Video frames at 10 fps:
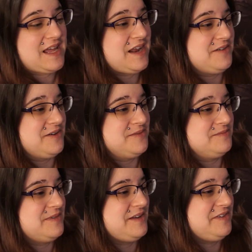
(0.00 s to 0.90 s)
I don't know,
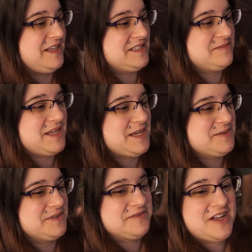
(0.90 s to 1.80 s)
I feel like
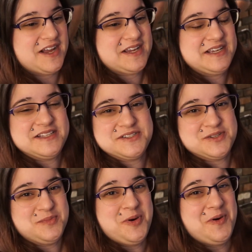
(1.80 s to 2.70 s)
sometimes we're vlogging and there's
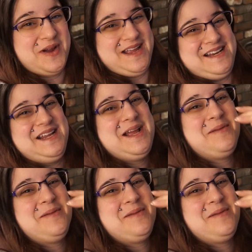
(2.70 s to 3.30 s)
no point.